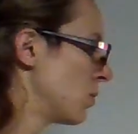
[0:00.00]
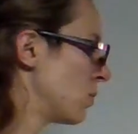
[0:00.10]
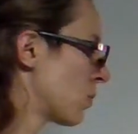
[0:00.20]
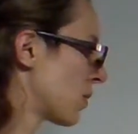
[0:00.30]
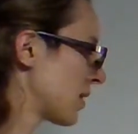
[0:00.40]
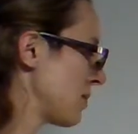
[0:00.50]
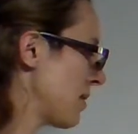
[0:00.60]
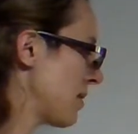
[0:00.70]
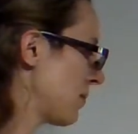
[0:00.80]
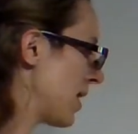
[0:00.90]
Working
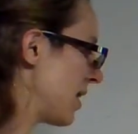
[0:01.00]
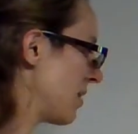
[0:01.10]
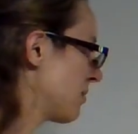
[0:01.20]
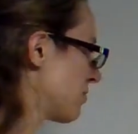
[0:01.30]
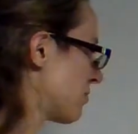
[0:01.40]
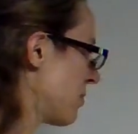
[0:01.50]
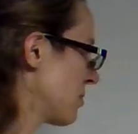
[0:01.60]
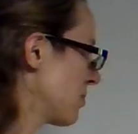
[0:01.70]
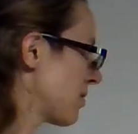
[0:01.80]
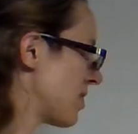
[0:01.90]
my way from
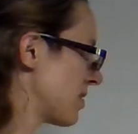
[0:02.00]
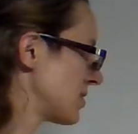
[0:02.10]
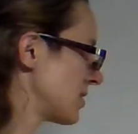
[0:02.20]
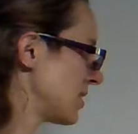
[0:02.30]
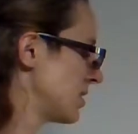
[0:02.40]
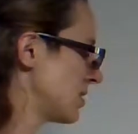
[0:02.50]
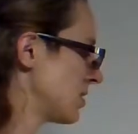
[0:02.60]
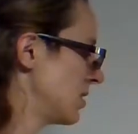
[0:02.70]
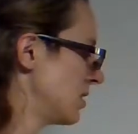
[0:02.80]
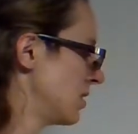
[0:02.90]
the
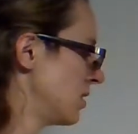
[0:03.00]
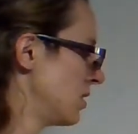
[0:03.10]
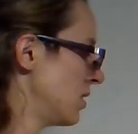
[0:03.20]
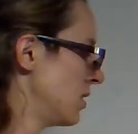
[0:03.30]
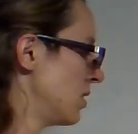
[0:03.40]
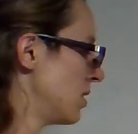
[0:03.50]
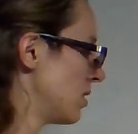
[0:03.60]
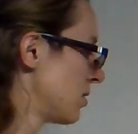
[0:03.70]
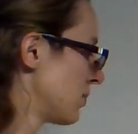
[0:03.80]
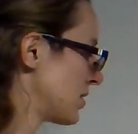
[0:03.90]
parentheses,
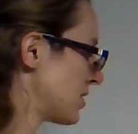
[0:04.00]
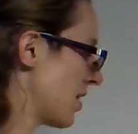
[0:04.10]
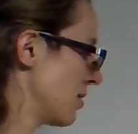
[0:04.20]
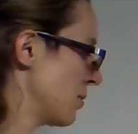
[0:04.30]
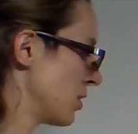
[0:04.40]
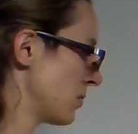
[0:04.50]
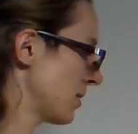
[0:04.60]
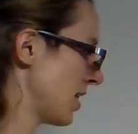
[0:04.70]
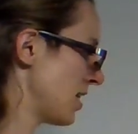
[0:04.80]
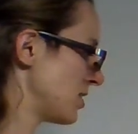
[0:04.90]
which had the
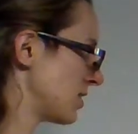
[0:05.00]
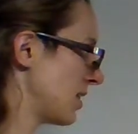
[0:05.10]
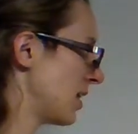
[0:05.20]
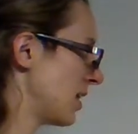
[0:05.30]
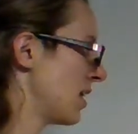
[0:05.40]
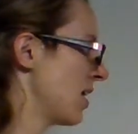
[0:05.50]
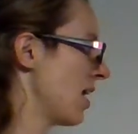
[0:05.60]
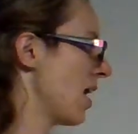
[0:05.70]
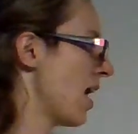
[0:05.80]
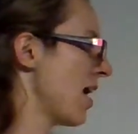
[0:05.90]
multiplication in it,
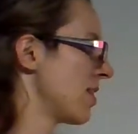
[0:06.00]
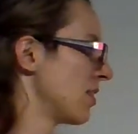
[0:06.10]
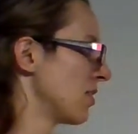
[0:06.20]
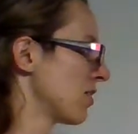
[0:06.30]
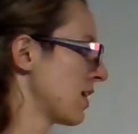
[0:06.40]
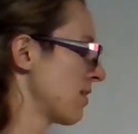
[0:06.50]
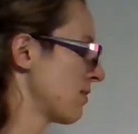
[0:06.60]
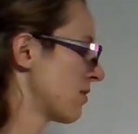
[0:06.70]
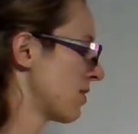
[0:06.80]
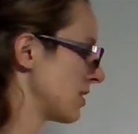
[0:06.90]
and then looking
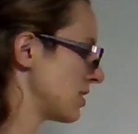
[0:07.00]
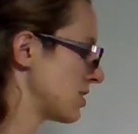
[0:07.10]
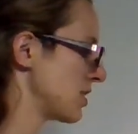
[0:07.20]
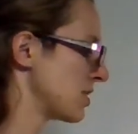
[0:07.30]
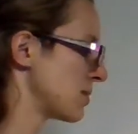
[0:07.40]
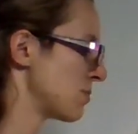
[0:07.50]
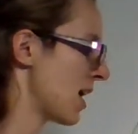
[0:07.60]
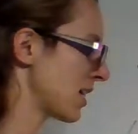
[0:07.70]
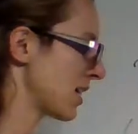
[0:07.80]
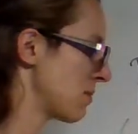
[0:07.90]
for addition and
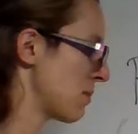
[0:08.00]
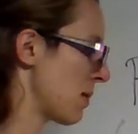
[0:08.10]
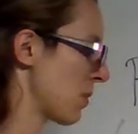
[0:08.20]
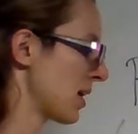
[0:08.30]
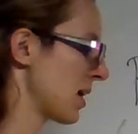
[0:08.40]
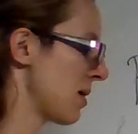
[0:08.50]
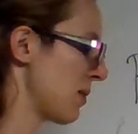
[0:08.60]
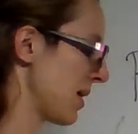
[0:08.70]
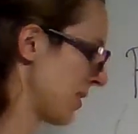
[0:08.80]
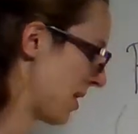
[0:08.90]
subtraction by working my
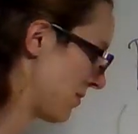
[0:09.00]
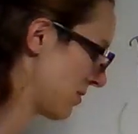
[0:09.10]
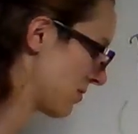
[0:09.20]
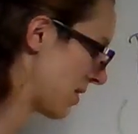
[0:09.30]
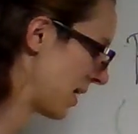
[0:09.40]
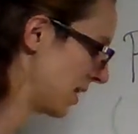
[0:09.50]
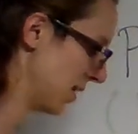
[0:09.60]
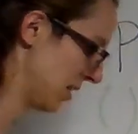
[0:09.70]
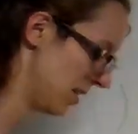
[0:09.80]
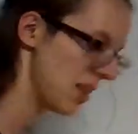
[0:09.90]
way left to right,
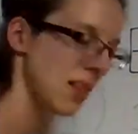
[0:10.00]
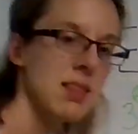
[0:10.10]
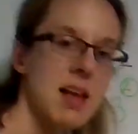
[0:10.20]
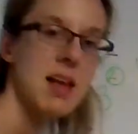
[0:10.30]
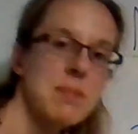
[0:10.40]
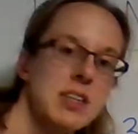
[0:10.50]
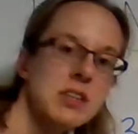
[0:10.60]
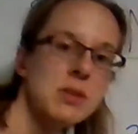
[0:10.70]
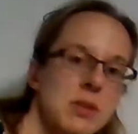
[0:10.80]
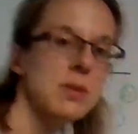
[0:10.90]
led me
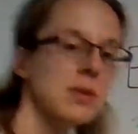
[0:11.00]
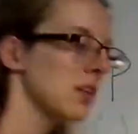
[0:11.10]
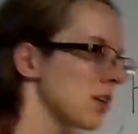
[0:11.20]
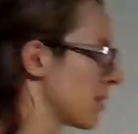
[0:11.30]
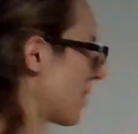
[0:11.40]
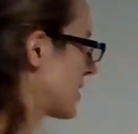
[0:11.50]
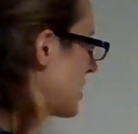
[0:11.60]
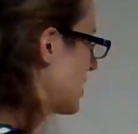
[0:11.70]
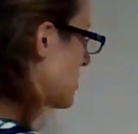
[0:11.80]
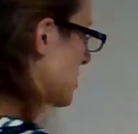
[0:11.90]
to the correct
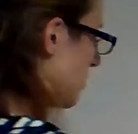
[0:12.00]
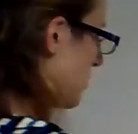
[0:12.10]
answer.